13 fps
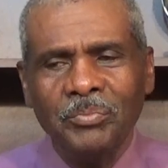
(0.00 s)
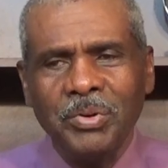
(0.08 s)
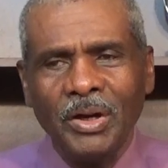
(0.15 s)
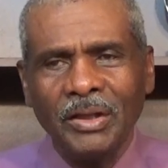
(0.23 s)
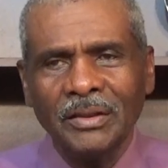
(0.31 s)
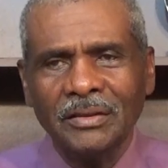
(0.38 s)

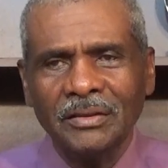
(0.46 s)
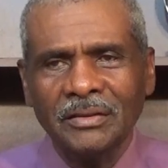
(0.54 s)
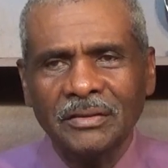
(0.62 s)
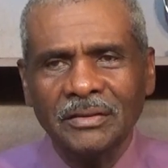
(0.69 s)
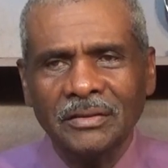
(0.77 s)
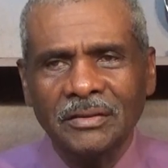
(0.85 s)
but
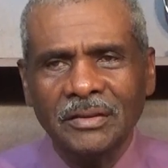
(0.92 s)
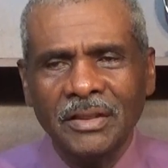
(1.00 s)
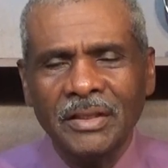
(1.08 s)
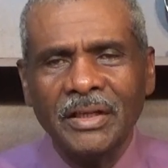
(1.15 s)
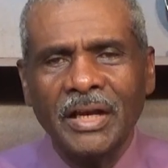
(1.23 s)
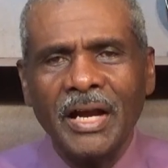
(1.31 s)
uh,
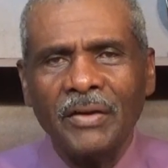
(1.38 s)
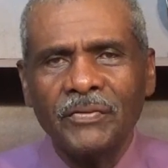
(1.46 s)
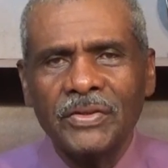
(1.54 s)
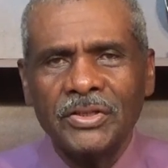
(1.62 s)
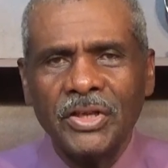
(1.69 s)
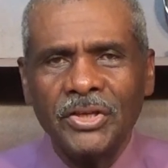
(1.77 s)
in a
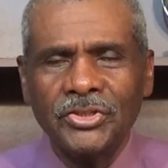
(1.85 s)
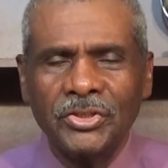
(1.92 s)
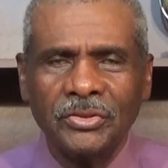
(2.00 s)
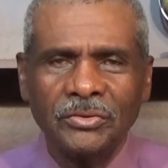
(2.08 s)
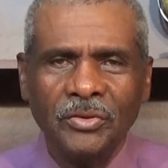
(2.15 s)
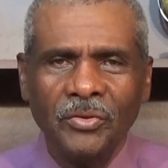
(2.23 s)

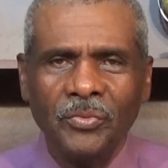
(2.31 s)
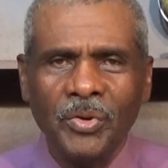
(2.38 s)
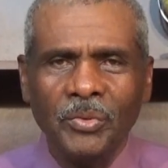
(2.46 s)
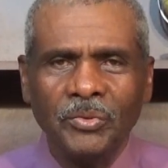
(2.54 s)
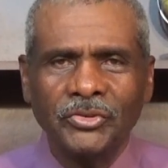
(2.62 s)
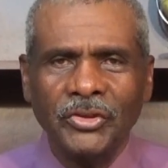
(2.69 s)
conversation
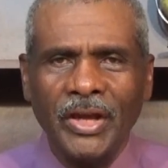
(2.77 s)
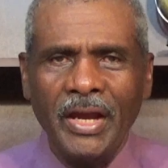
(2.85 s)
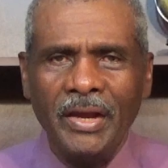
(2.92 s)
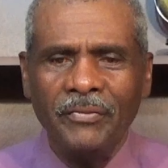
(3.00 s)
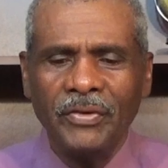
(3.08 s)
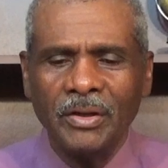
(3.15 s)
we was
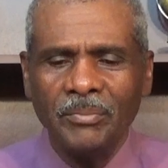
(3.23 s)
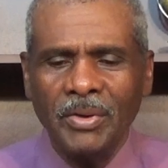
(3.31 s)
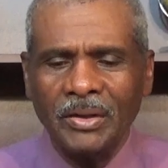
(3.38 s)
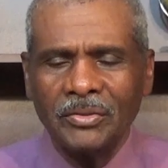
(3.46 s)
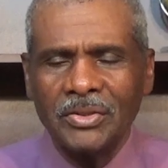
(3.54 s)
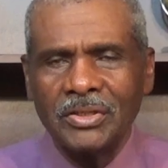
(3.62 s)
having
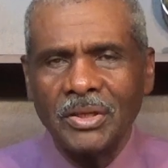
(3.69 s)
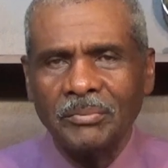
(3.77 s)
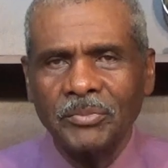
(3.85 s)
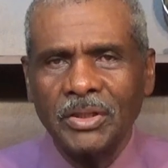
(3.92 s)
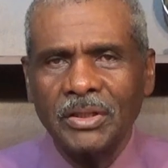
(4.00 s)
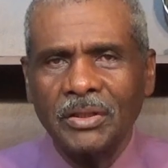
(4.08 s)
about
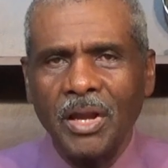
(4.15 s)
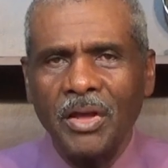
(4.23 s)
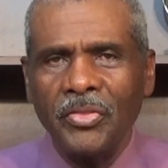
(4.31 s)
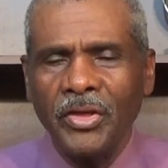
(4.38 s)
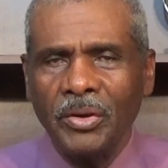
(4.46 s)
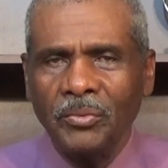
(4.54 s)
something
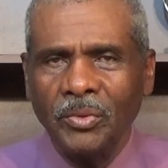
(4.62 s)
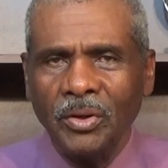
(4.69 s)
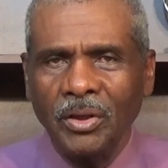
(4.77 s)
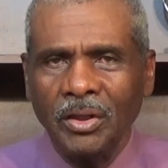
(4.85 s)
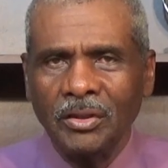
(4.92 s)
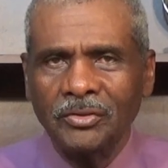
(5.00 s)
that
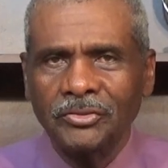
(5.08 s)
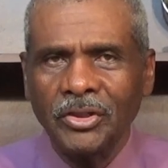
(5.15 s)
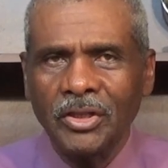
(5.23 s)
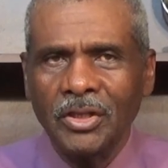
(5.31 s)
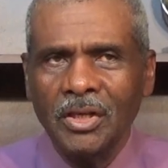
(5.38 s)
was